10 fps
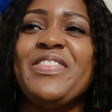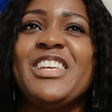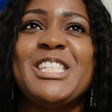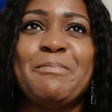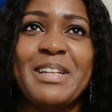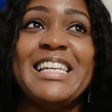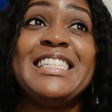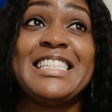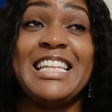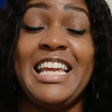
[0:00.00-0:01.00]
with the
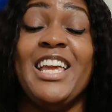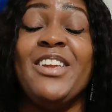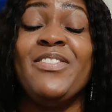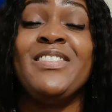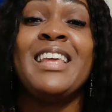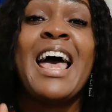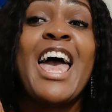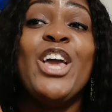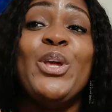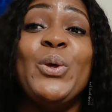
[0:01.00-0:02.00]
split sleeves.
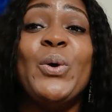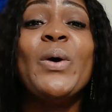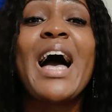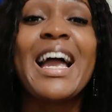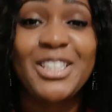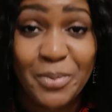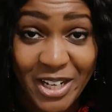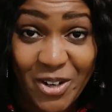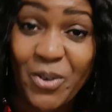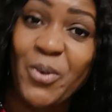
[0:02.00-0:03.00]
You guys went